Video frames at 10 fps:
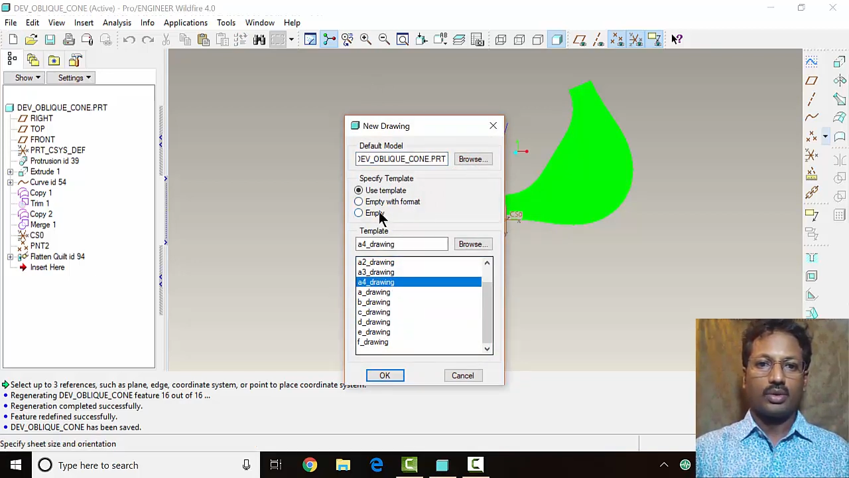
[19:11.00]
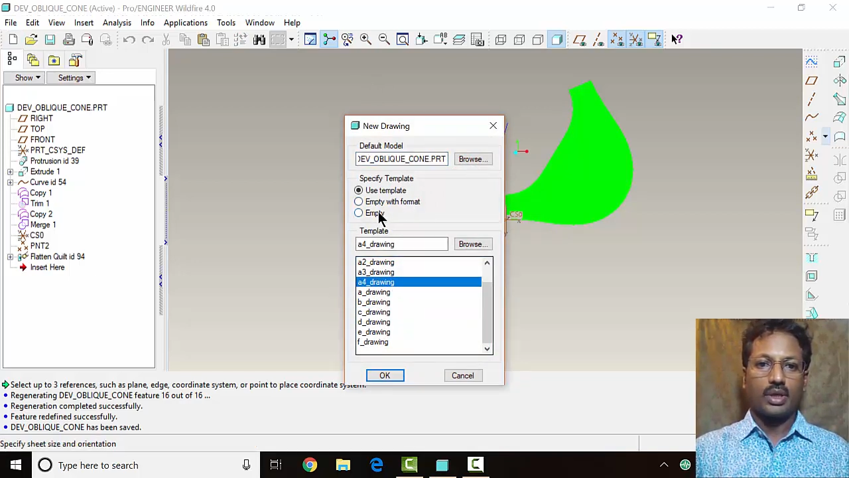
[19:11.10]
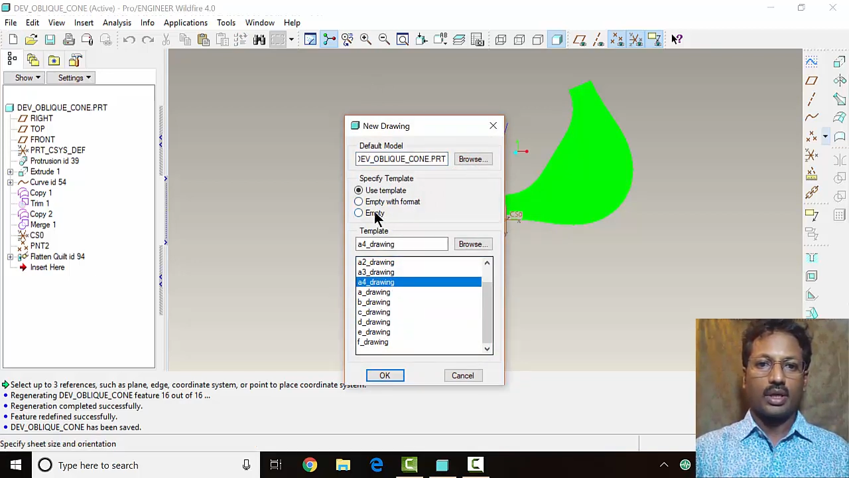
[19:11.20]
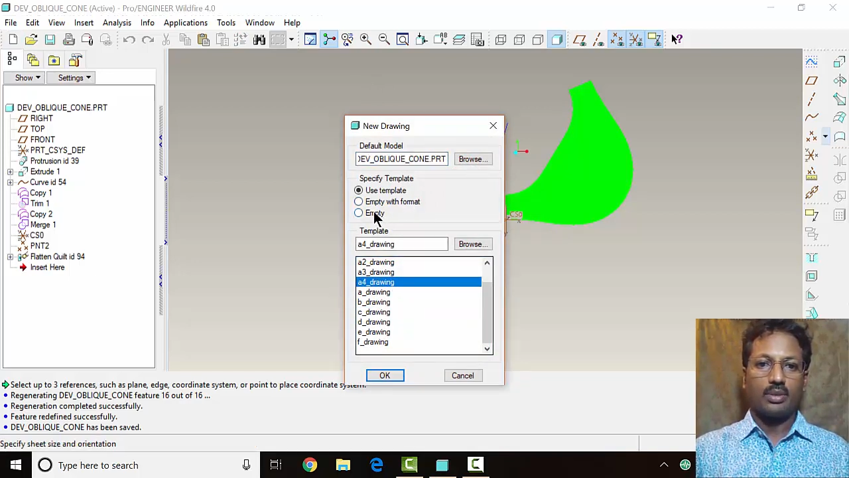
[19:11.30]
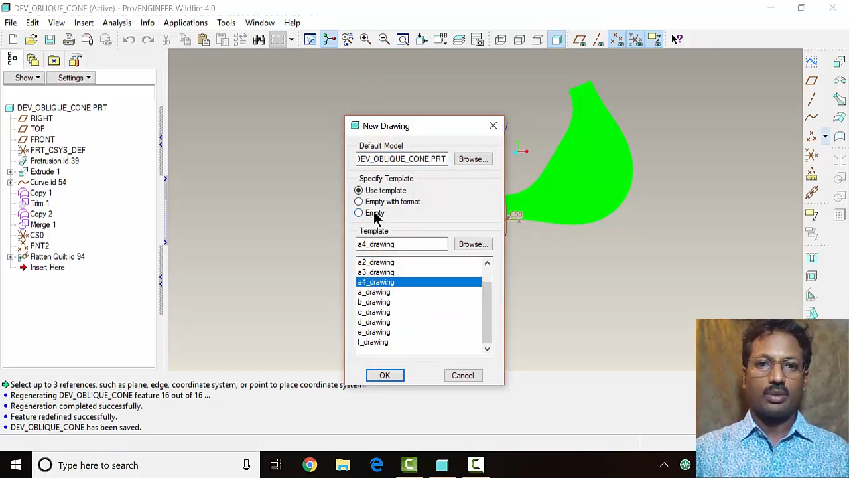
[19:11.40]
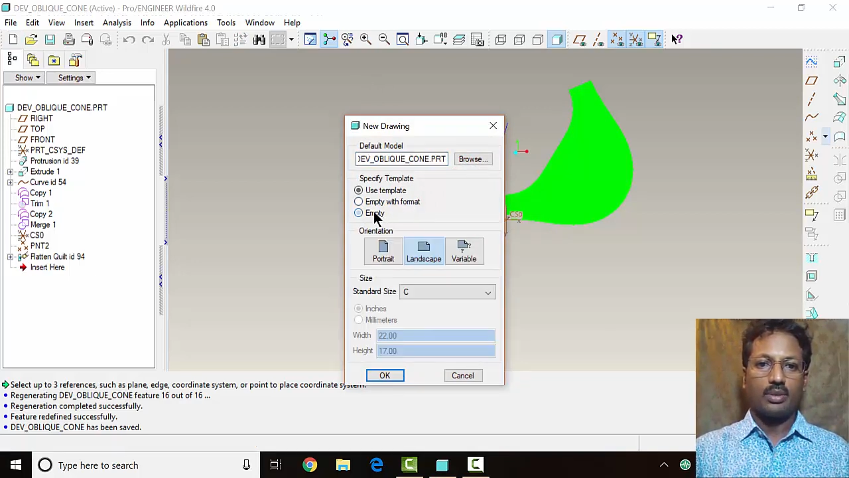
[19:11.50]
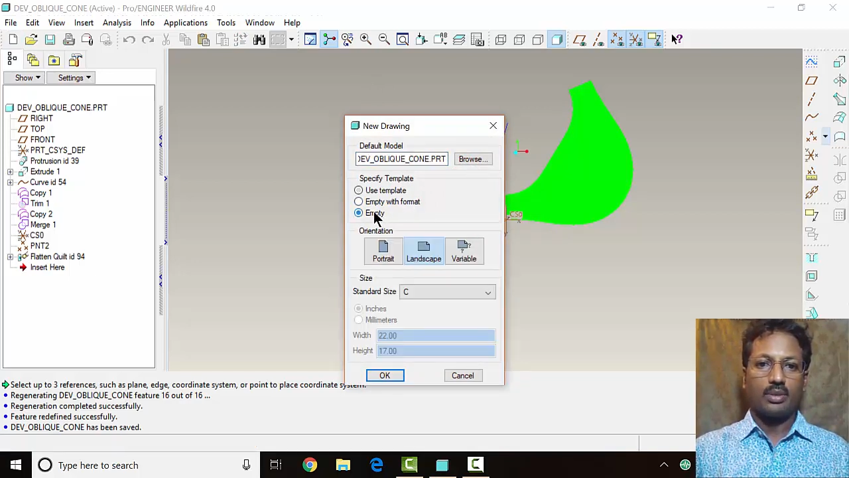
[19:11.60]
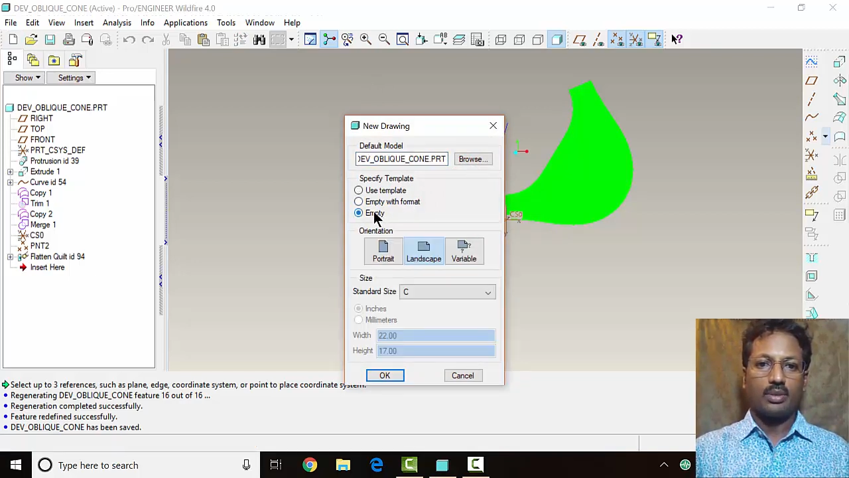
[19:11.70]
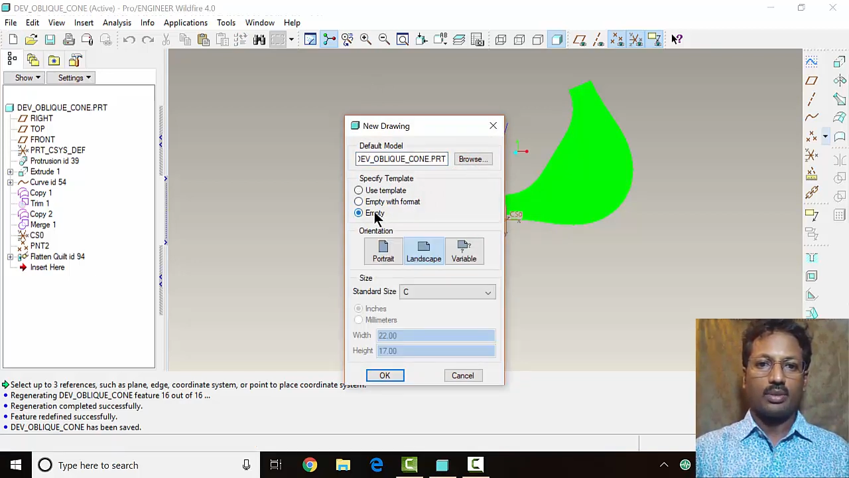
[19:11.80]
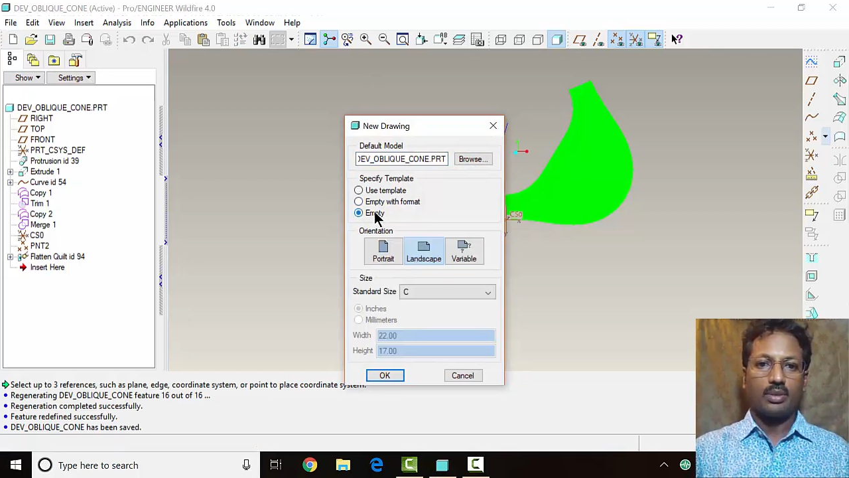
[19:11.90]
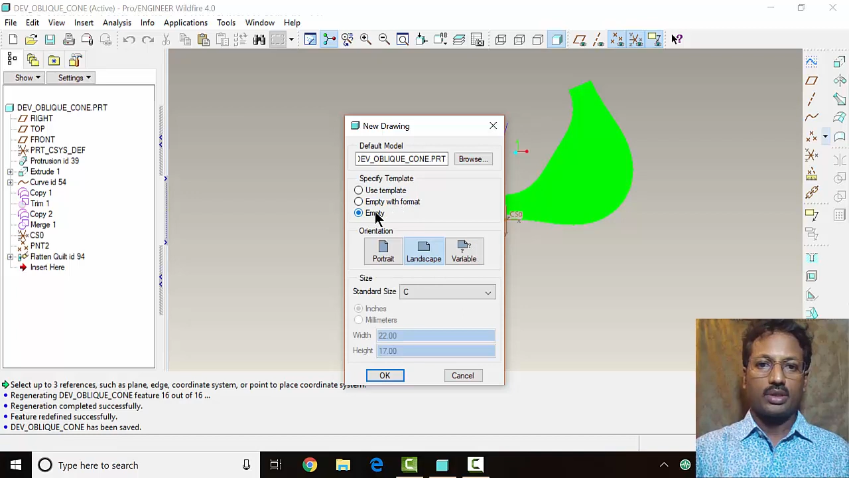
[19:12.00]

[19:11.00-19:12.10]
for the empty